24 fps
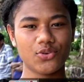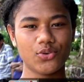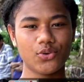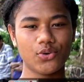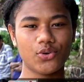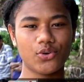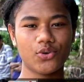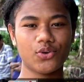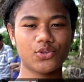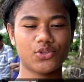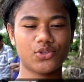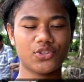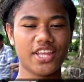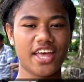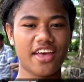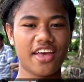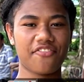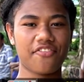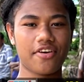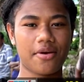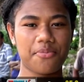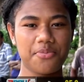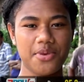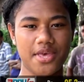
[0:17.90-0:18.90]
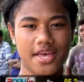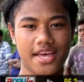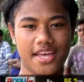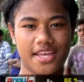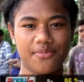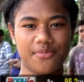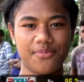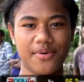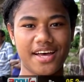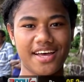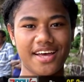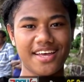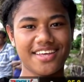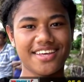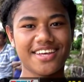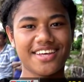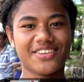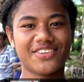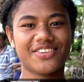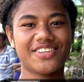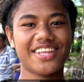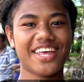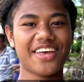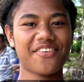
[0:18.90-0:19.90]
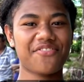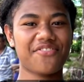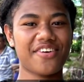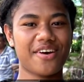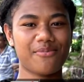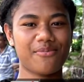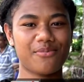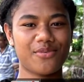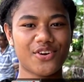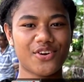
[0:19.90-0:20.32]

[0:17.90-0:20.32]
to Today FM here in Ba. Today FM